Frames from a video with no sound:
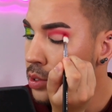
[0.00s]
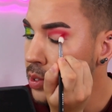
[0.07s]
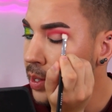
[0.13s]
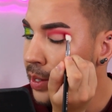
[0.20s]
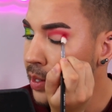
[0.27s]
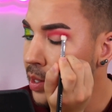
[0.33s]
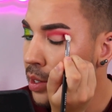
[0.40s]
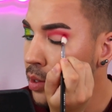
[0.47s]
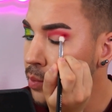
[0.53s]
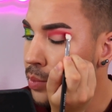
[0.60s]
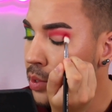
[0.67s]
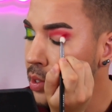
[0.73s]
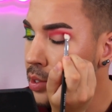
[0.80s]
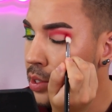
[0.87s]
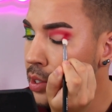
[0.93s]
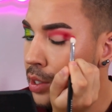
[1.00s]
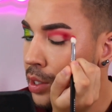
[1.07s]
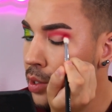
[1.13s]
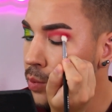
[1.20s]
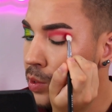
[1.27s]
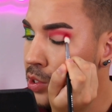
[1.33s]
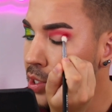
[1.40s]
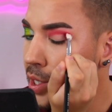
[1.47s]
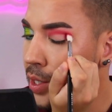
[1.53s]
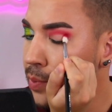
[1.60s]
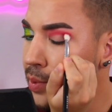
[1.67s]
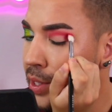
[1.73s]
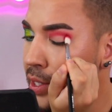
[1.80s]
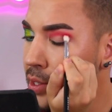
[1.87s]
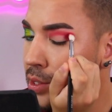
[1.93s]
take it, blend it in, which I
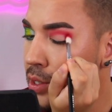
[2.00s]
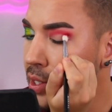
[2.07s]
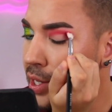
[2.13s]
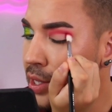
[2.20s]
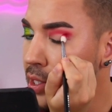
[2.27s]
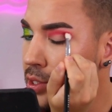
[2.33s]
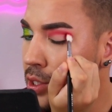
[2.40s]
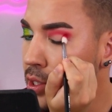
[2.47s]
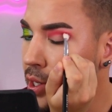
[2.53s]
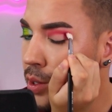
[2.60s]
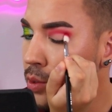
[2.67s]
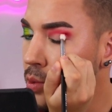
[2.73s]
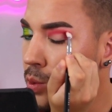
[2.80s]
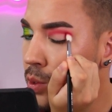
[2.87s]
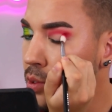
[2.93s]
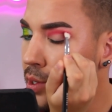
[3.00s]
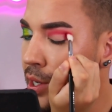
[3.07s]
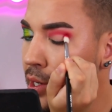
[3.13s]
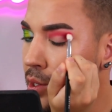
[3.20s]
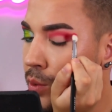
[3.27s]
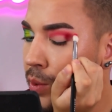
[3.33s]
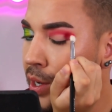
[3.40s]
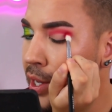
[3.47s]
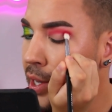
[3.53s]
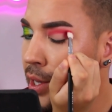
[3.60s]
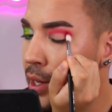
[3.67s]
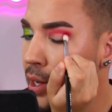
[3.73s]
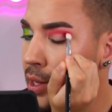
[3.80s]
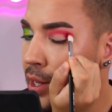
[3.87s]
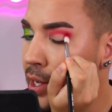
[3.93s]
blend like this on the outer corner
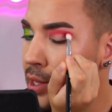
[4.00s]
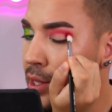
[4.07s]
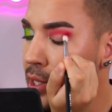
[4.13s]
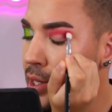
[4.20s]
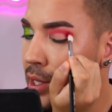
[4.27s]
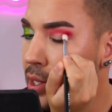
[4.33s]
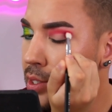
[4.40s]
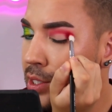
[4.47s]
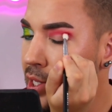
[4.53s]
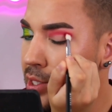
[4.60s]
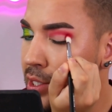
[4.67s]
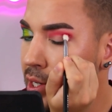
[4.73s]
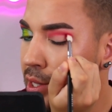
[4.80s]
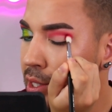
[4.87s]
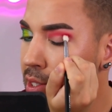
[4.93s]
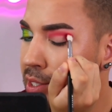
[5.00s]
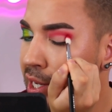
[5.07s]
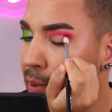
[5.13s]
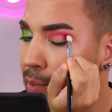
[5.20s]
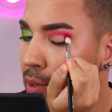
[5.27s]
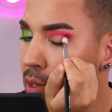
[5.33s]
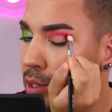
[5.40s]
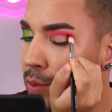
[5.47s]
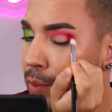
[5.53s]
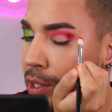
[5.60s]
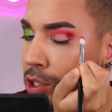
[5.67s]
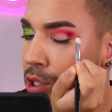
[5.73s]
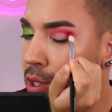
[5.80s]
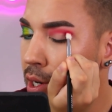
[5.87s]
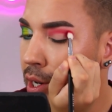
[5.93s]
anyway. I like the intensity and the depth and the
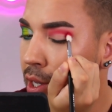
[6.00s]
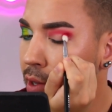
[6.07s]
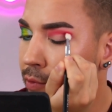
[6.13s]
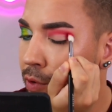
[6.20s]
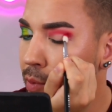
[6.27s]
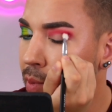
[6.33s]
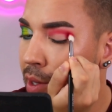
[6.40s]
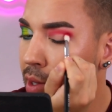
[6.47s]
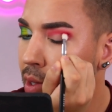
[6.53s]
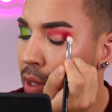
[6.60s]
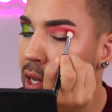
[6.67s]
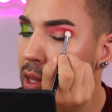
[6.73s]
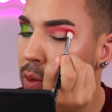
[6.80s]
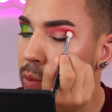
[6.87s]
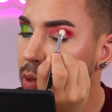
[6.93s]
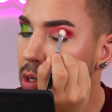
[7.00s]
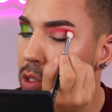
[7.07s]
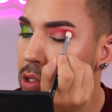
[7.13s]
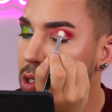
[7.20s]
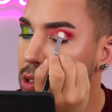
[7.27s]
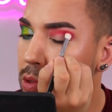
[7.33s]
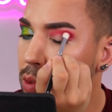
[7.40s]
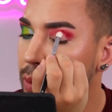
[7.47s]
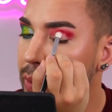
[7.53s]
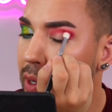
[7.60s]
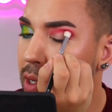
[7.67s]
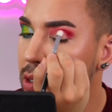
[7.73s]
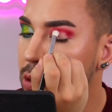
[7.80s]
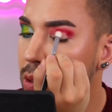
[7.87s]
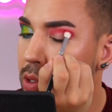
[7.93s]
dimension that I get from it. And then we're gonna start sweeping
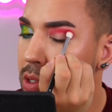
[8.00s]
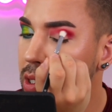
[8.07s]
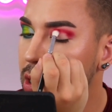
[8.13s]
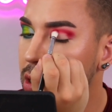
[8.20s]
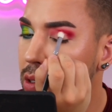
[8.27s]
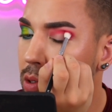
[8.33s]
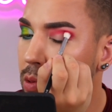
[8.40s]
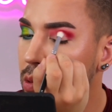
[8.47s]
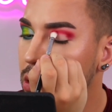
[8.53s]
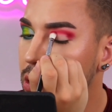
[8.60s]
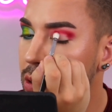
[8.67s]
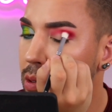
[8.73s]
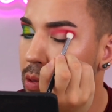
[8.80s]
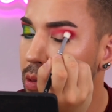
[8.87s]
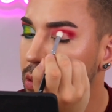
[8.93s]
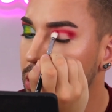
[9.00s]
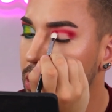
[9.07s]
it towards the inner corner.